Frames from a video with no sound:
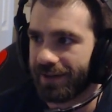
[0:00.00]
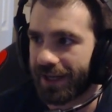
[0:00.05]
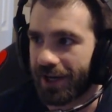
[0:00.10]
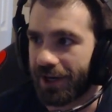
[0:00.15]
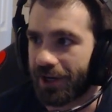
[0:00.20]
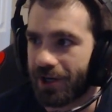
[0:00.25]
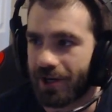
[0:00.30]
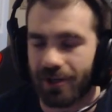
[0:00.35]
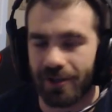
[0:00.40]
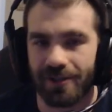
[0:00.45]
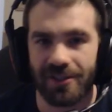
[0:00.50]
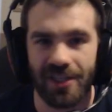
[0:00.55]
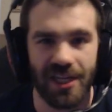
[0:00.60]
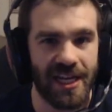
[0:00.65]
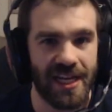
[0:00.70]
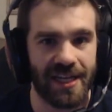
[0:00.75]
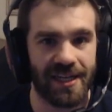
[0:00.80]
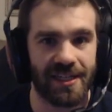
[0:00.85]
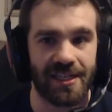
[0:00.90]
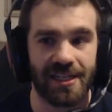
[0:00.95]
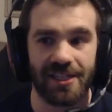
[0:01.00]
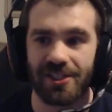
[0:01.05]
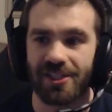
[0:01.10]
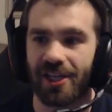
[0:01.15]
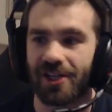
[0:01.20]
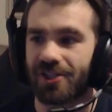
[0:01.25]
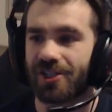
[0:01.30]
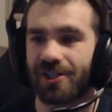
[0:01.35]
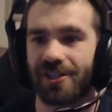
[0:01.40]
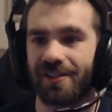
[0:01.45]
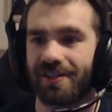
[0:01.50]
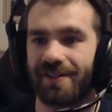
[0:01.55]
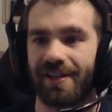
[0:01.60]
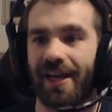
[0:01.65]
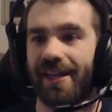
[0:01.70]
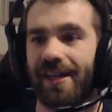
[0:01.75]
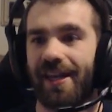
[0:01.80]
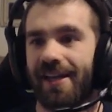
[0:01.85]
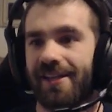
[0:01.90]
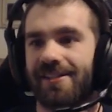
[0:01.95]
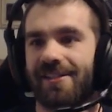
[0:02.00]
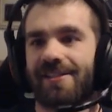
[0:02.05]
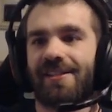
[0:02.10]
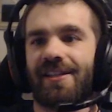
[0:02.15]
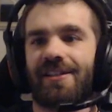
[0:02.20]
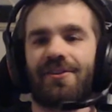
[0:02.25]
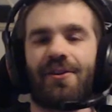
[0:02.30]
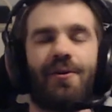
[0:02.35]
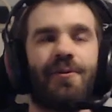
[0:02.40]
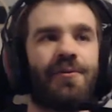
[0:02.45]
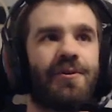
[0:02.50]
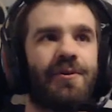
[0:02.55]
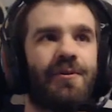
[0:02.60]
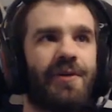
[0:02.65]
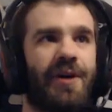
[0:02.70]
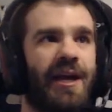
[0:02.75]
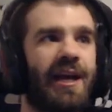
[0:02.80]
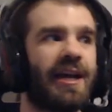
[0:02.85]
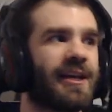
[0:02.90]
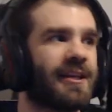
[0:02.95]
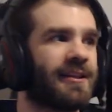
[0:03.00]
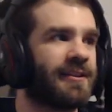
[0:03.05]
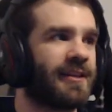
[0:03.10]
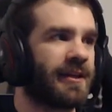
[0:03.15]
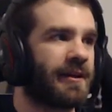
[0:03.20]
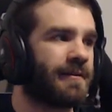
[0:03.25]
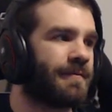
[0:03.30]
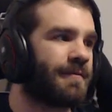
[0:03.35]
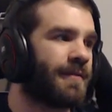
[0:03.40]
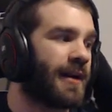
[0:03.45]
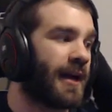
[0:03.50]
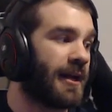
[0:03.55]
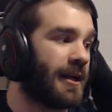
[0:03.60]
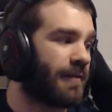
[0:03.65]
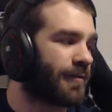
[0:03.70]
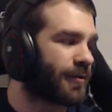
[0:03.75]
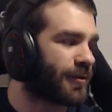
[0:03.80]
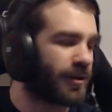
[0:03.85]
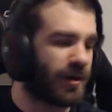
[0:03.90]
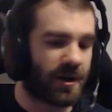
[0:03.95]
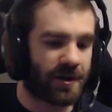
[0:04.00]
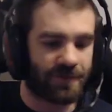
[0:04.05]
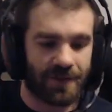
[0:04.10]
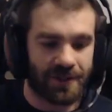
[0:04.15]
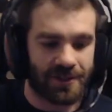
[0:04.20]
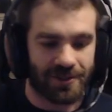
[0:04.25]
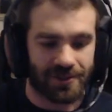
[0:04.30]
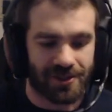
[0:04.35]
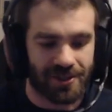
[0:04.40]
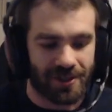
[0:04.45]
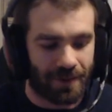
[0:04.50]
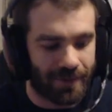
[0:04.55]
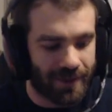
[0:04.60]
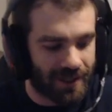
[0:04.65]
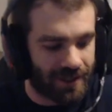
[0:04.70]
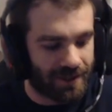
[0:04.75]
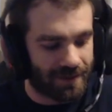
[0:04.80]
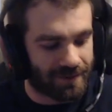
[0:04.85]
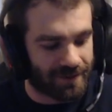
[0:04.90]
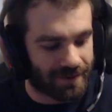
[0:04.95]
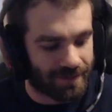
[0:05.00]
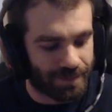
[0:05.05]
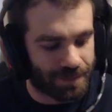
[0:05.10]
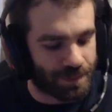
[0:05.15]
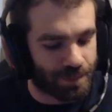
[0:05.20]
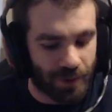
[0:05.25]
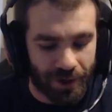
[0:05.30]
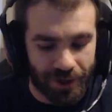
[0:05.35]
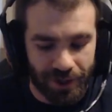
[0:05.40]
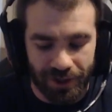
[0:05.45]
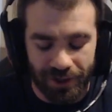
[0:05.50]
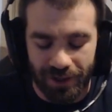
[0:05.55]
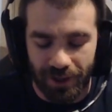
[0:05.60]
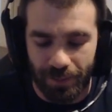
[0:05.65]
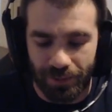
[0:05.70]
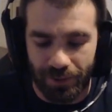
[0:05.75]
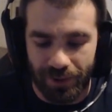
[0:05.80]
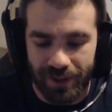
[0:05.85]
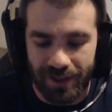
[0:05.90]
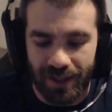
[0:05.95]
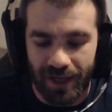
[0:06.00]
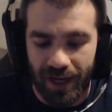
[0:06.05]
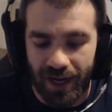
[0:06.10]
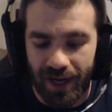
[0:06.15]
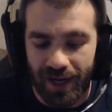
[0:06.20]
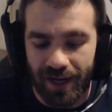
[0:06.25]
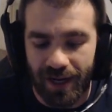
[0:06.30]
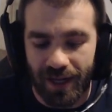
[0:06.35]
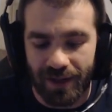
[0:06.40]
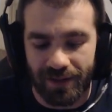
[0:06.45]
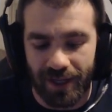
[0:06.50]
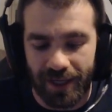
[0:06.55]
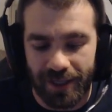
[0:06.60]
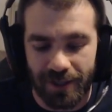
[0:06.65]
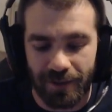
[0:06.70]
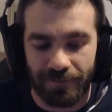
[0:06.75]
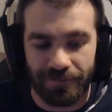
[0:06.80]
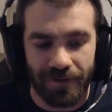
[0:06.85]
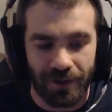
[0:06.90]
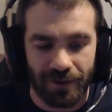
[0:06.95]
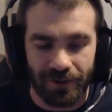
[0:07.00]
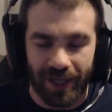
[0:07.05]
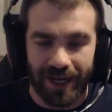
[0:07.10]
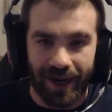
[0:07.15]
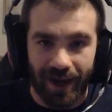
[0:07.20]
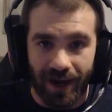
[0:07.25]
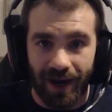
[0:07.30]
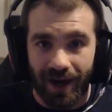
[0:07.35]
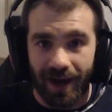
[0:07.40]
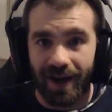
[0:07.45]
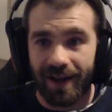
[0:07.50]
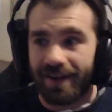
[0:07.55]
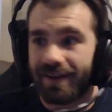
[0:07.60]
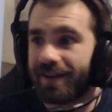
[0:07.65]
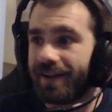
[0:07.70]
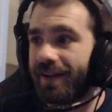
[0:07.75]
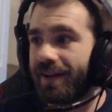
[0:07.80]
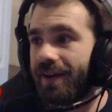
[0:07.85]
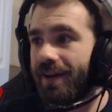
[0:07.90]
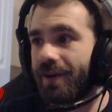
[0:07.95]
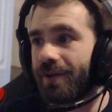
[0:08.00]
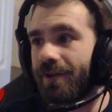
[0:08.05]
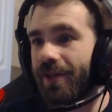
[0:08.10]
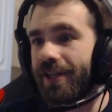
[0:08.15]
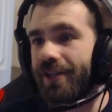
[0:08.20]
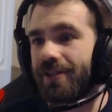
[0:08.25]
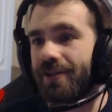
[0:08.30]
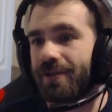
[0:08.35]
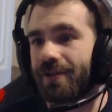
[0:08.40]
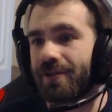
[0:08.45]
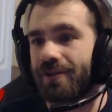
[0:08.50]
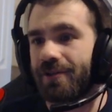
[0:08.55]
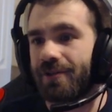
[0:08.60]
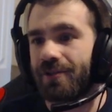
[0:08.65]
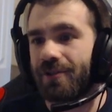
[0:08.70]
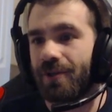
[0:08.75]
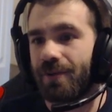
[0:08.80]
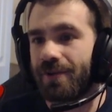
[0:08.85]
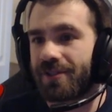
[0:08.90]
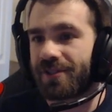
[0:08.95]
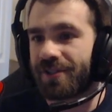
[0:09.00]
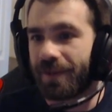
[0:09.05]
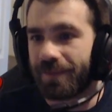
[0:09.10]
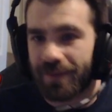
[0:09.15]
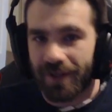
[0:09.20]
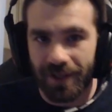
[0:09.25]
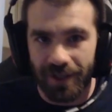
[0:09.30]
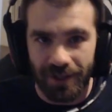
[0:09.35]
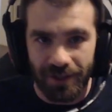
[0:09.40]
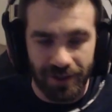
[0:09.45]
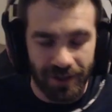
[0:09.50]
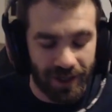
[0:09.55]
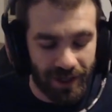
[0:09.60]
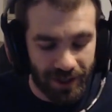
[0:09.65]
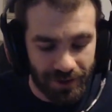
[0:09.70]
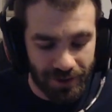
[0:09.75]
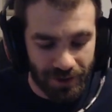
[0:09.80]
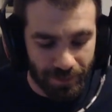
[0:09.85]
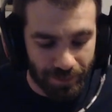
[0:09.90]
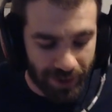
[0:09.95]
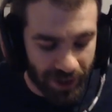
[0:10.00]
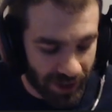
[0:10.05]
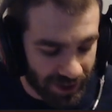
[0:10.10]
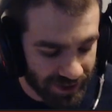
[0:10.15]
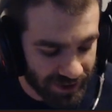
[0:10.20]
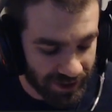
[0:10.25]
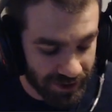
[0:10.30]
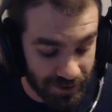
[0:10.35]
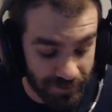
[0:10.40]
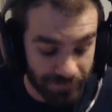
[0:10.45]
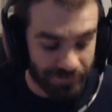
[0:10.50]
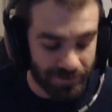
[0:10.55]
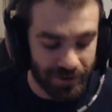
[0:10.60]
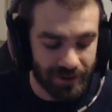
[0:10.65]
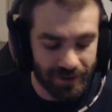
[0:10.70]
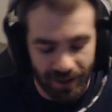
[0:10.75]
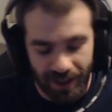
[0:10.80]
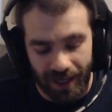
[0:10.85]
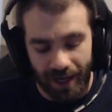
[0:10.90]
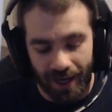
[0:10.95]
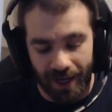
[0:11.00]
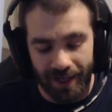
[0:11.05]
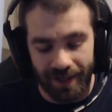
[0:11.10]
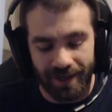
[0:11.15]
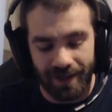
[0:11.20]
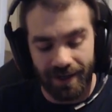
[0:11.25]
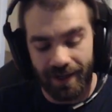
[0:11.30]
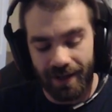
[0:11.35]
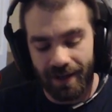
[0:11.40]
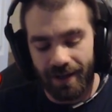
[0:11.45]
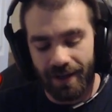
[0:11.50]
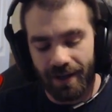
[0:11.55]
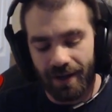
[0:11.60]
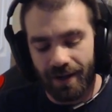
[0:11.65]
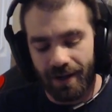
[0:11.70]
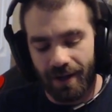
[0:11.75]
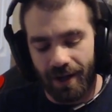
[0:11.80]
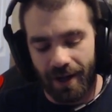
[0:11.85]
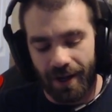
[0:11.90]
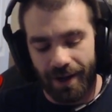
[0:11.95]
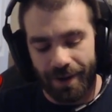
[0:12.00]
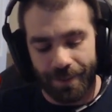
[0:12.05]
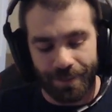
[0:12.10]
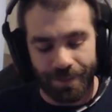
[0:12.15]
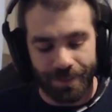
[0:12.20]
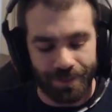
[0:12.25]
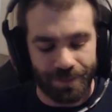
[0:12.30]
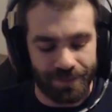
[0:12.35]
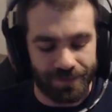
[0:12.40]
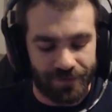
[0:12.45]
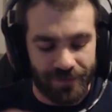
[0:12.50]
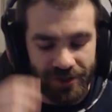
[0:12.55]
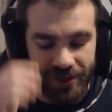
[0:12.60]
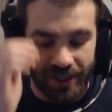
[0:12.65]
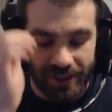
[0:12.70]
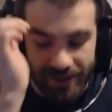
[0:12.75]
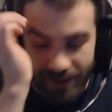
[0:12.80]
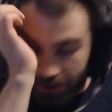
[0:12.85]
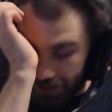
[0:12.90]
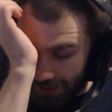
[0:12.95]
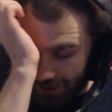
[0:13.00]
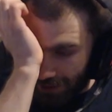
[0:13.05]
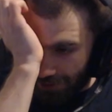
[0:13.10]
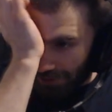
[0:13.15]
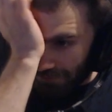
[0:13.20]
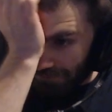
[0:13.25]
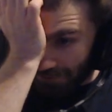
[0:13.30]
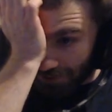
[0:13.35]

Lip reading: good D&D session, I guess is like the only way I can think of it. I never thought of it till somebody brought it up one day, and like you feel like hot, or like you're doing something in your body and you feel hot. So that's kind of how I feel